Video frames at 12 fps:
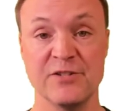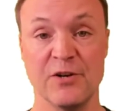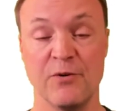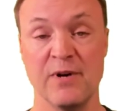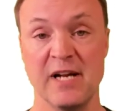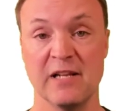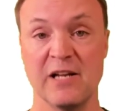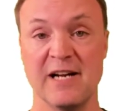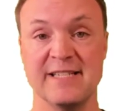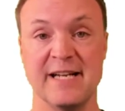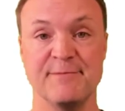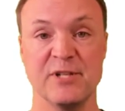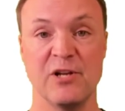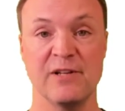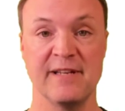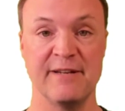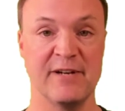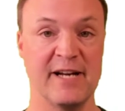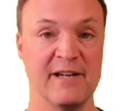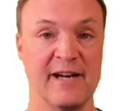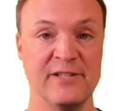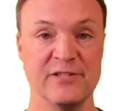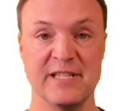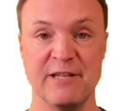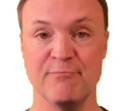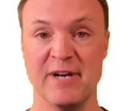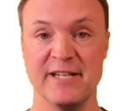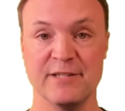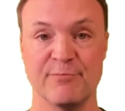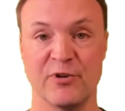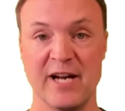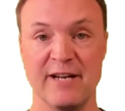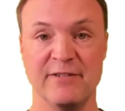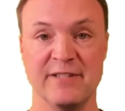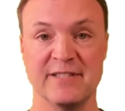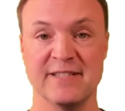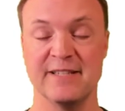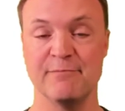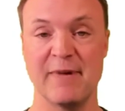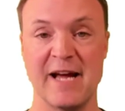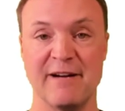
So a lot of times I'll, if I, I just keep mine to private uh,